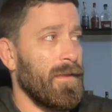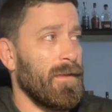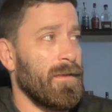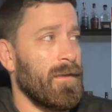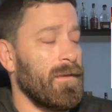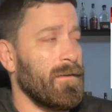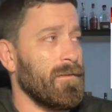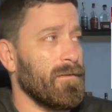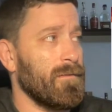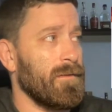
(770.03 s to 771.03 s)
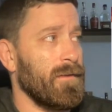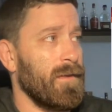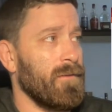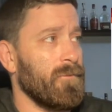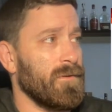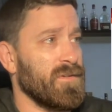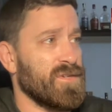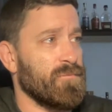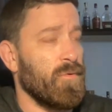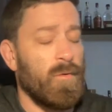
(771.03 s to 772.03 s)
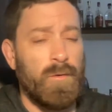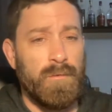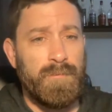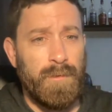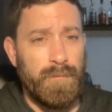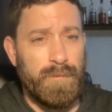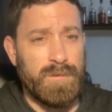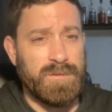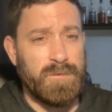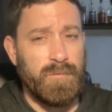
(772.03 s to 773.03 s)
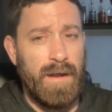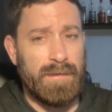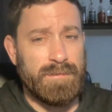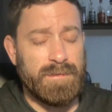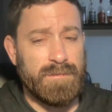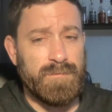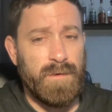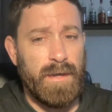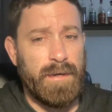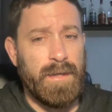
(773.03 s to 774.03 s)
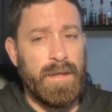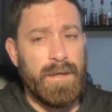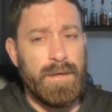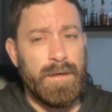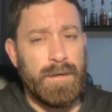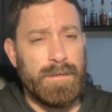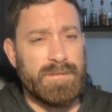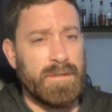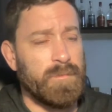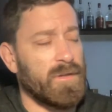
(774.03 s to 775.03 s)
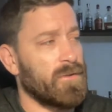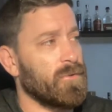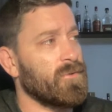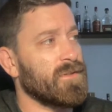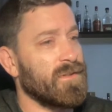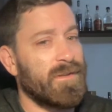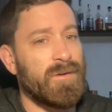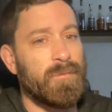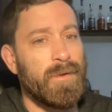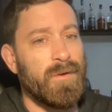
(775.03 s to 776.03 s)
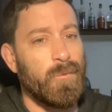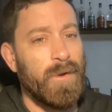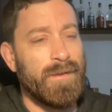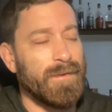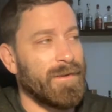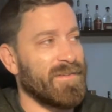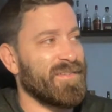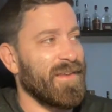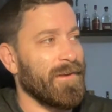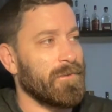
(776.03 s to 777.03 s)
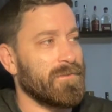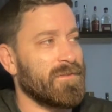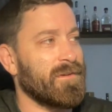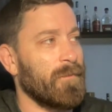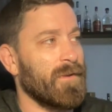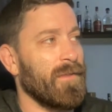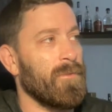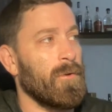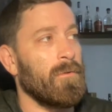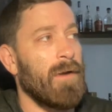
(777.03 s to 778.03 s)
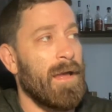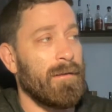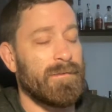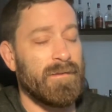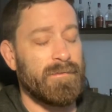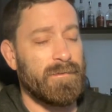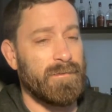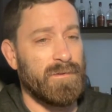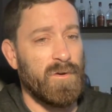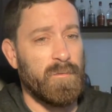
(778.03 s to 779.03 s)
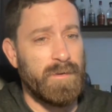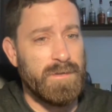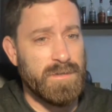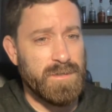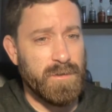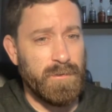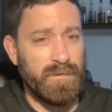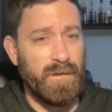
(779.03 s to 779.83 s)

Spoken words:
He was just brutal for the first 2 rounds of this fight. Seemed to lose a little bit of wind in his sails come that 3rd round. Dustin Jacoby just showed his